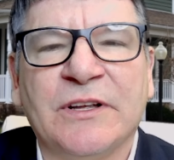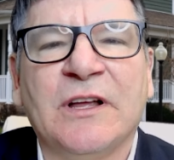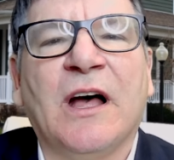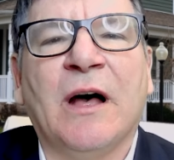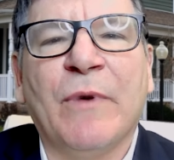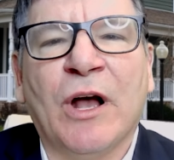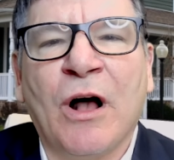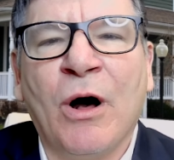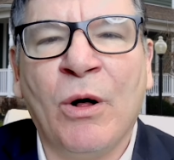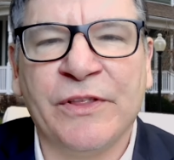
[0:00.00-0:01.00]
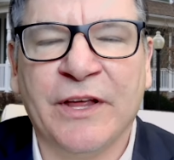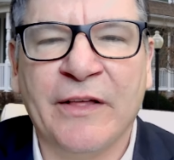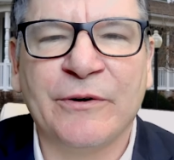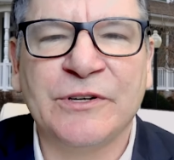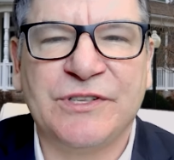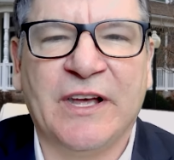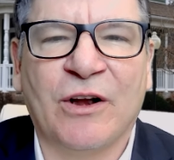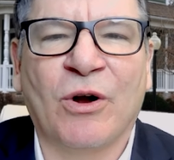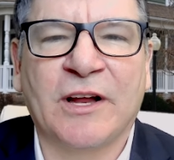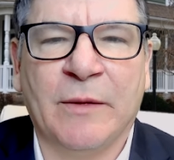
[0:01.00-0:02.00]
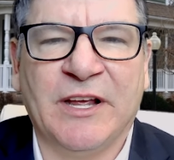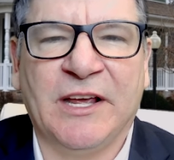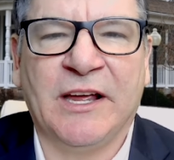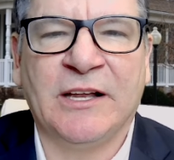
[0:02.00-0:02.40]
among all the others that are coming in.